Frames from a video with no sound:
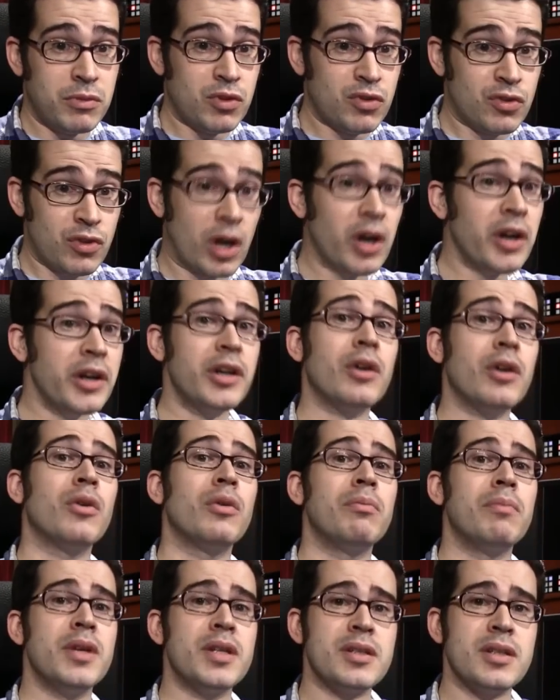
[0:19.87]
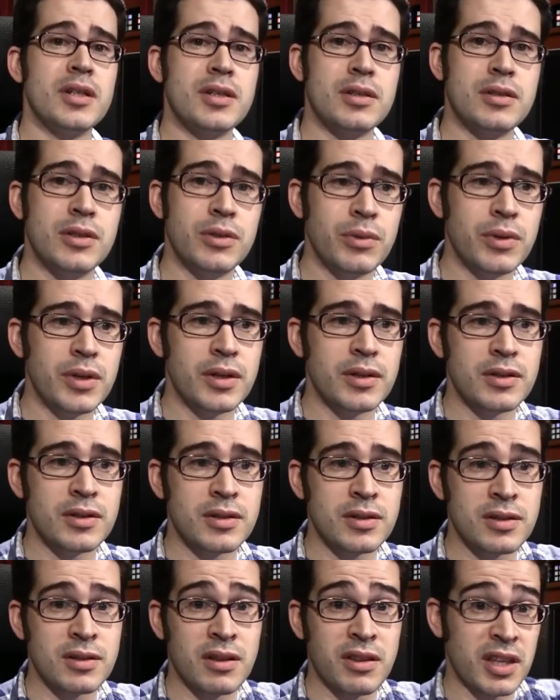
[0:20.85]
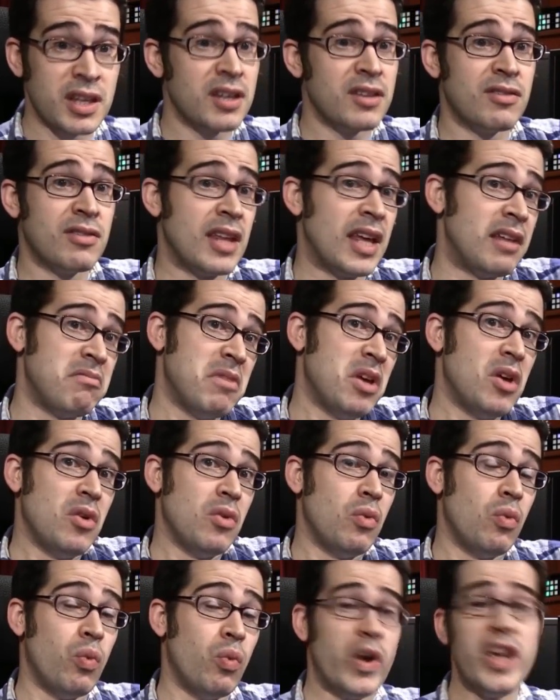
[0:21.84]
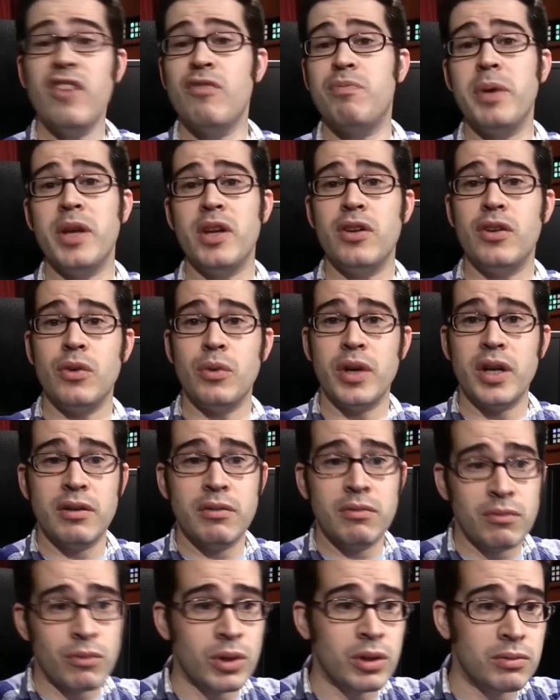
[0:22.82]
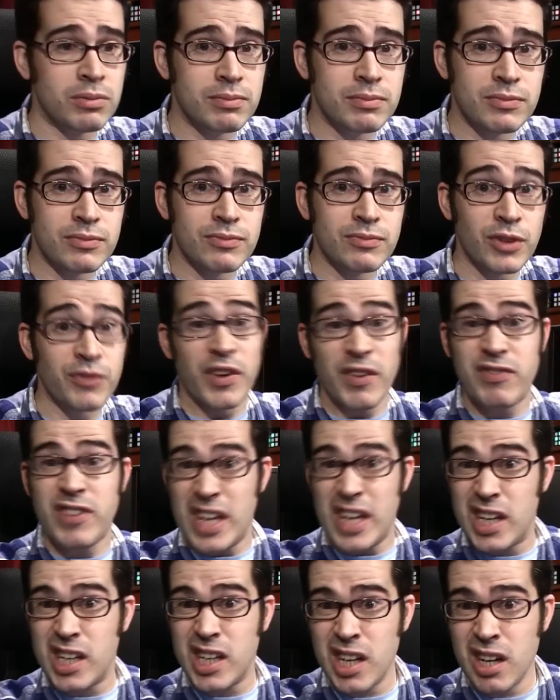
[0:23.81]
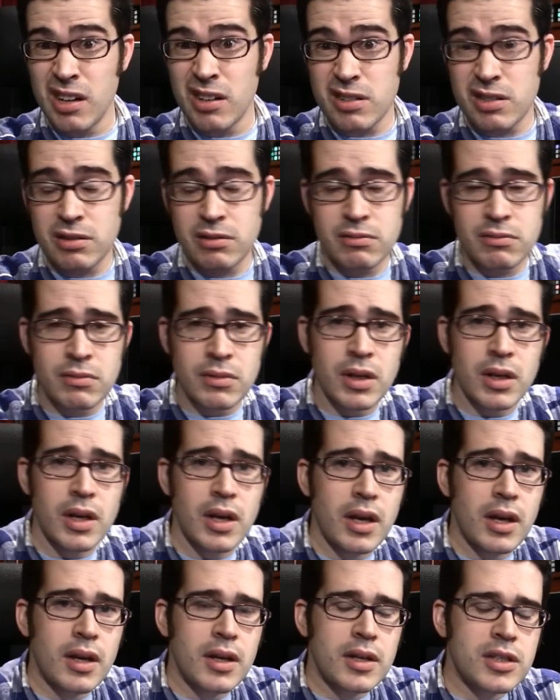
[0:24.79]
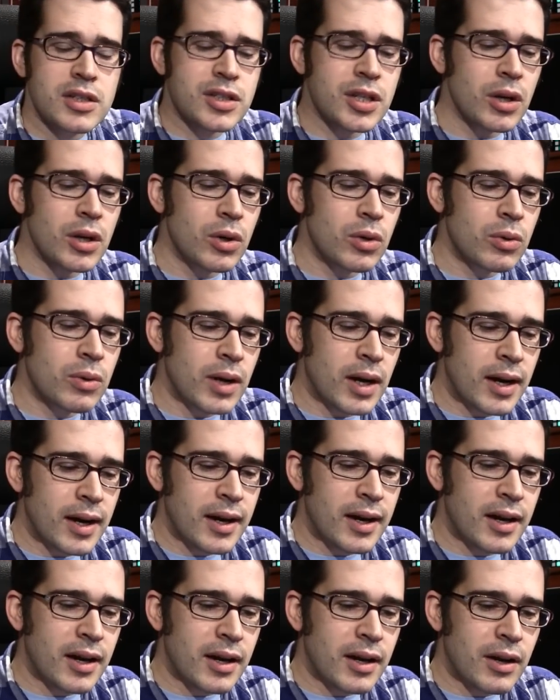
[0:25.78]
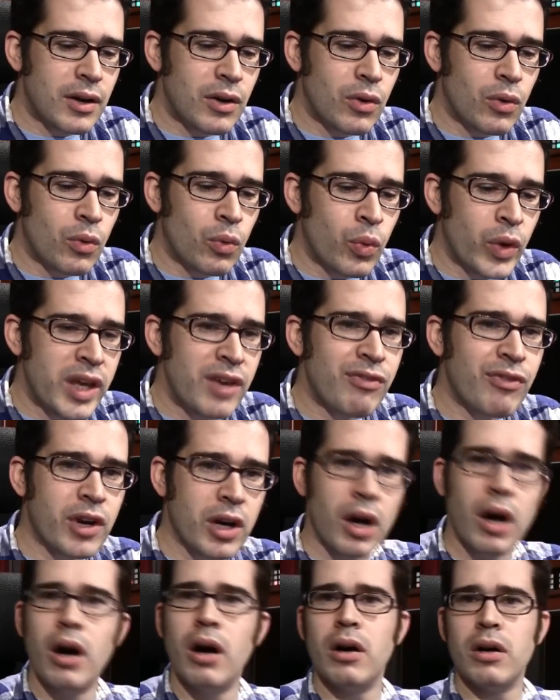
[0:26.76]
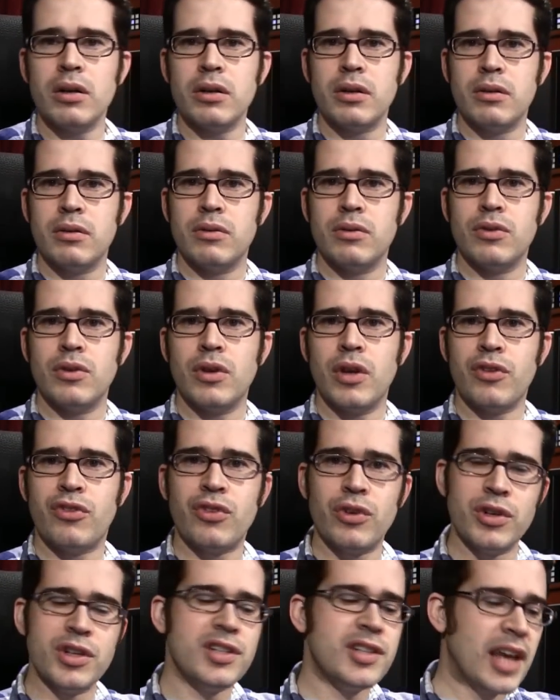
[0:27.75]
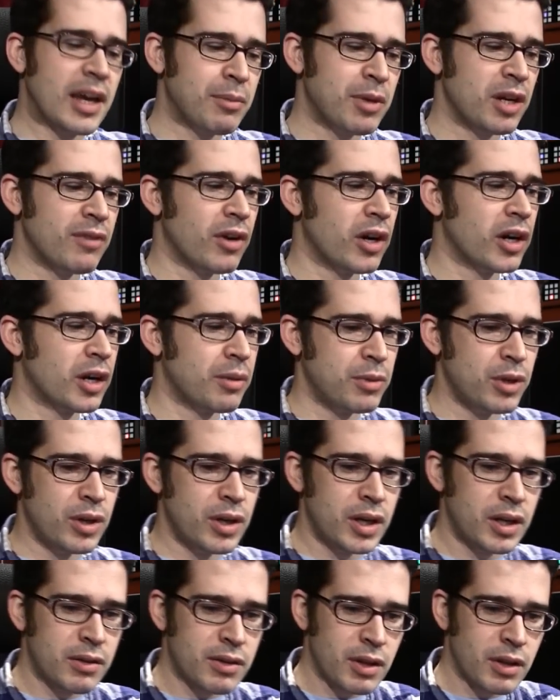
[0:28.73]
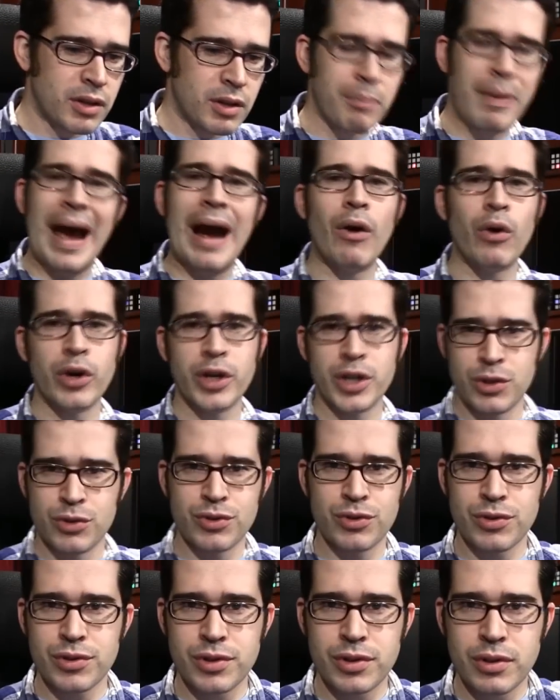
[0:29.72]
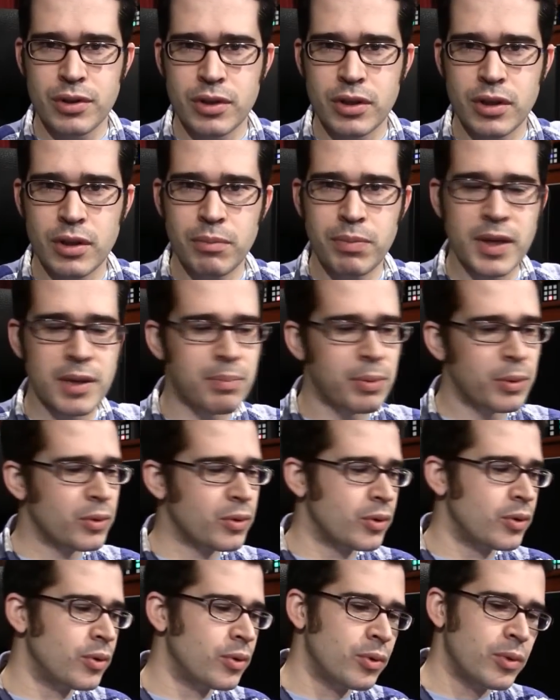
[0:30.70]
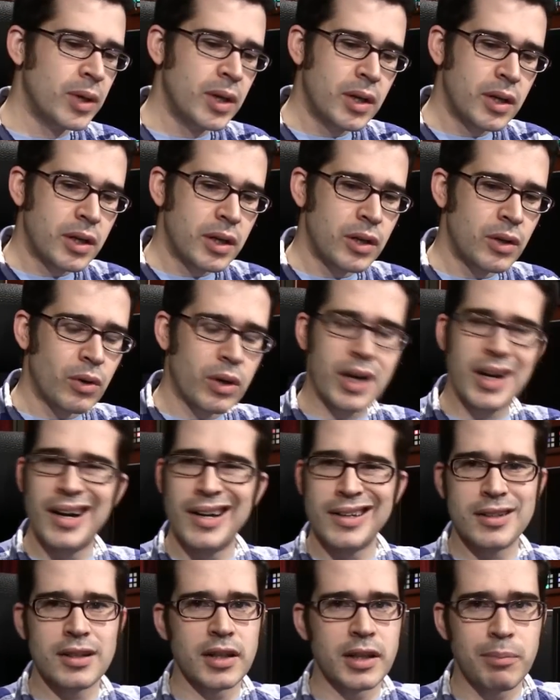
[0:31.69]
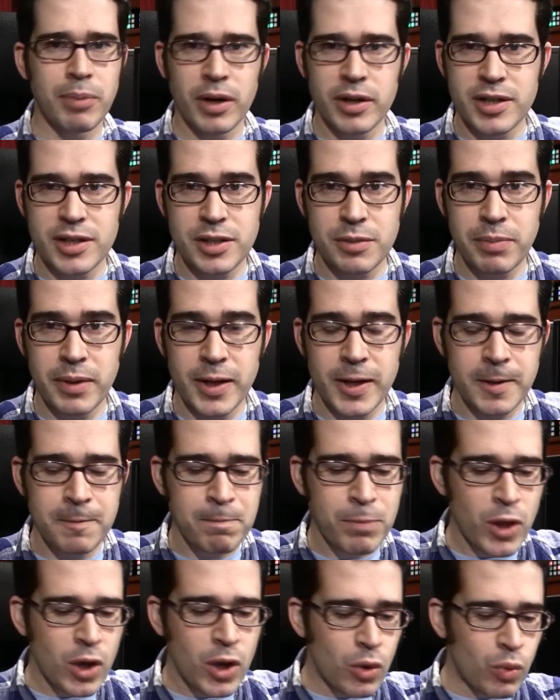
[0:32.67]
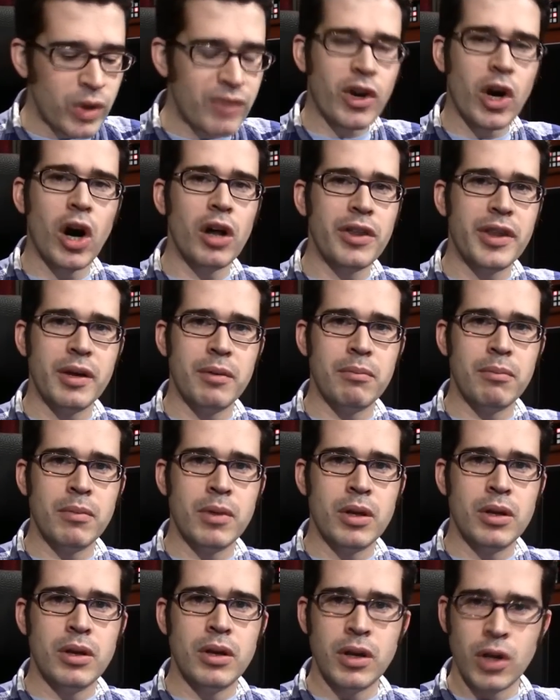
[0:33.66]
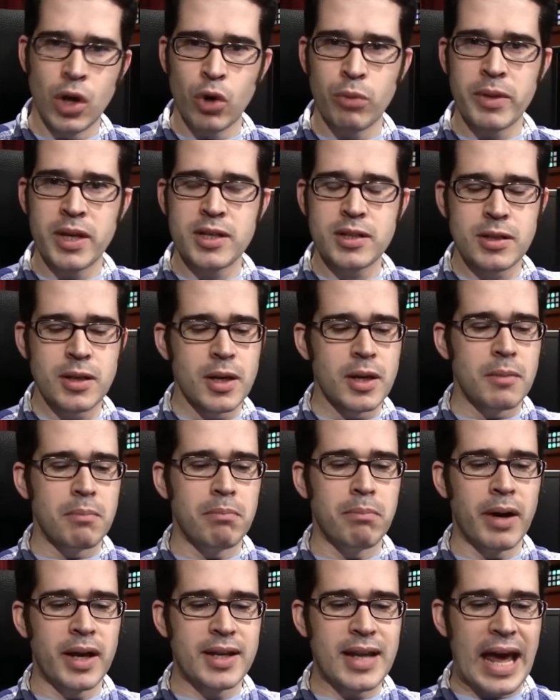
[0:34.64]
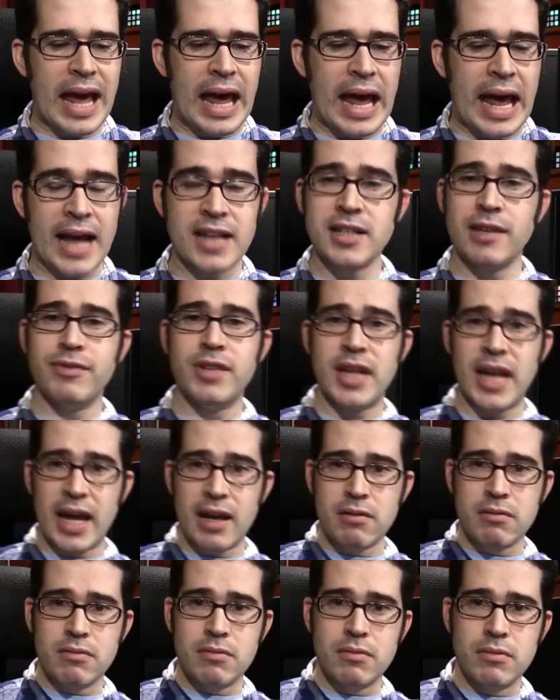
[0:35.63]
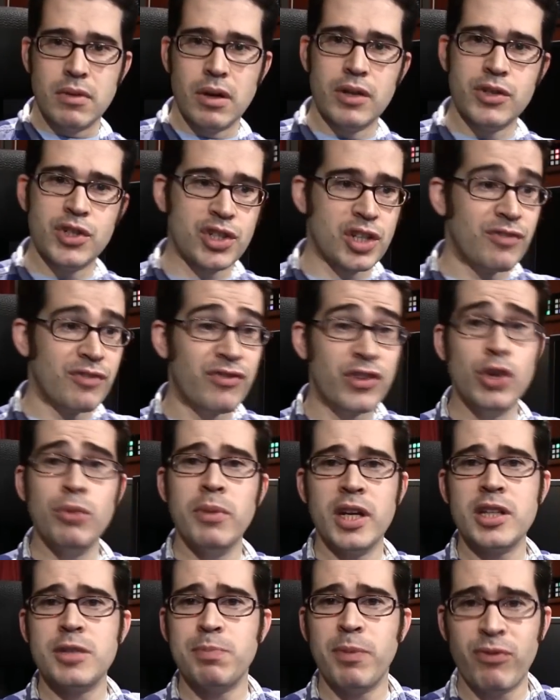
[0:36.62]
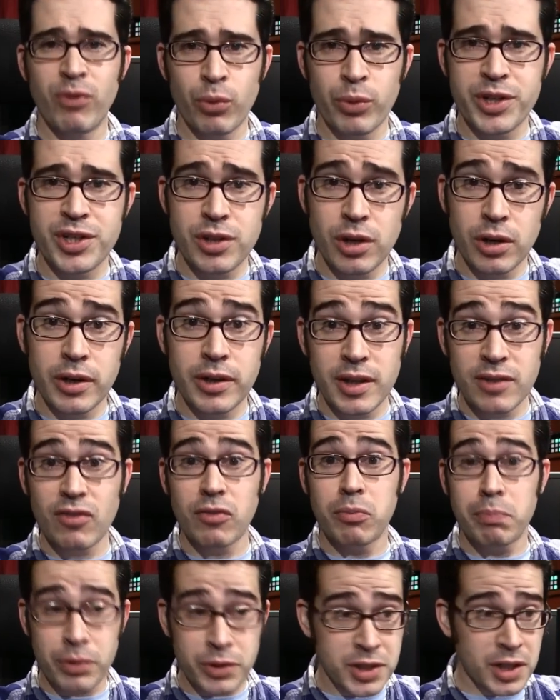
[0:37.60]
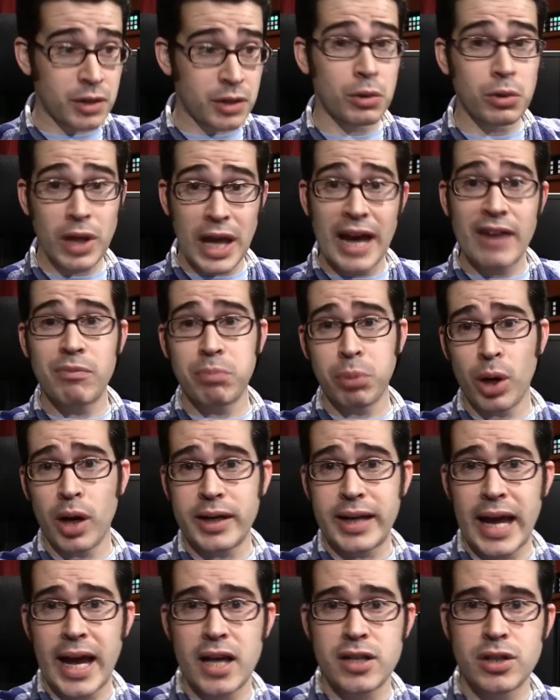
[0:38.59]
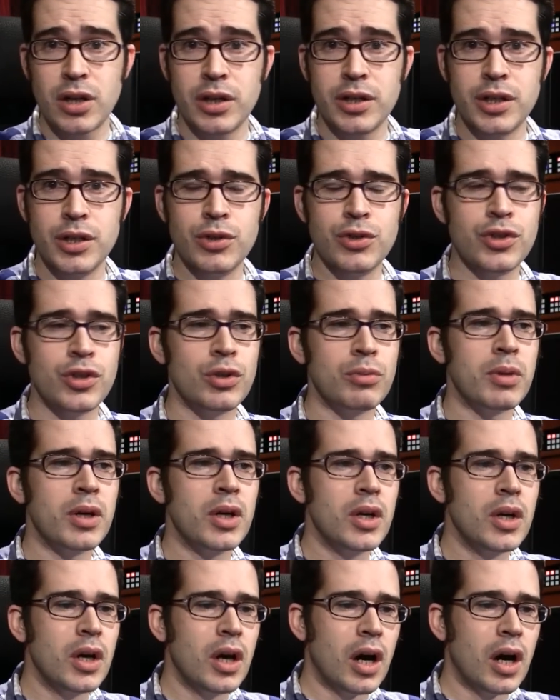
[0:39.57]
start your own business, doing things that we've been doing, well, for 15 years. So we've called a certain segment of our community, the power users, the people who are constantly participating, we've called them Gnomies. But as of today, just a few minutes before we started this particular live broadcast on YouTube,